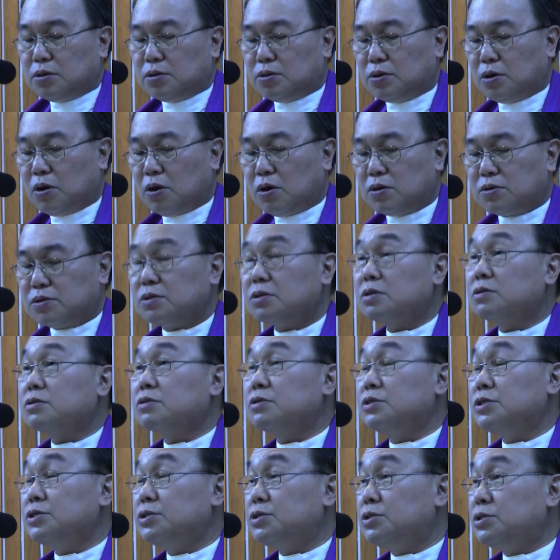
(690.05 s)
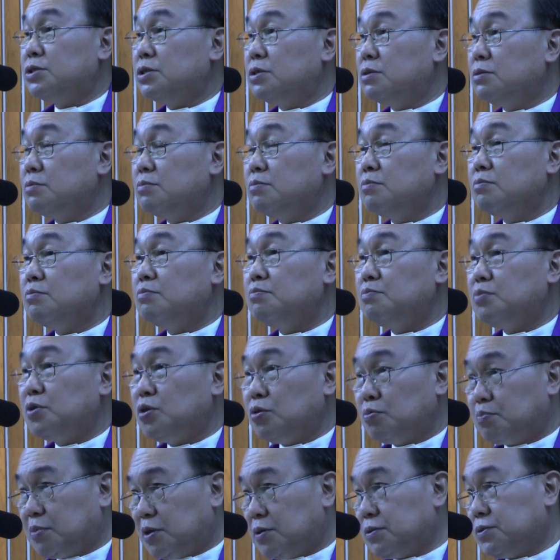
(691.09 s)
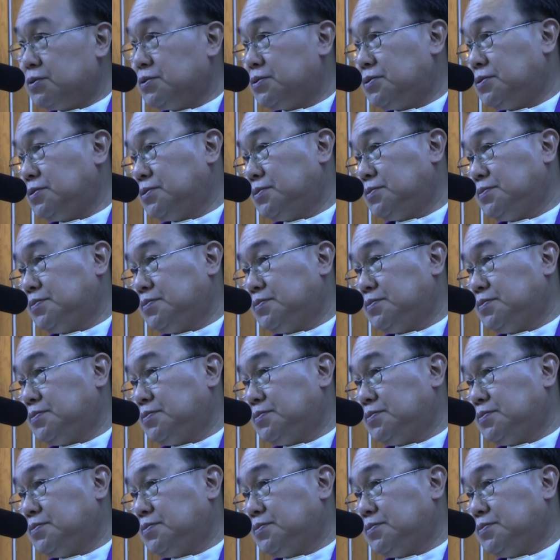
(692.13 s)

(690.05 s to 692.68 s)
non-Christian pupils.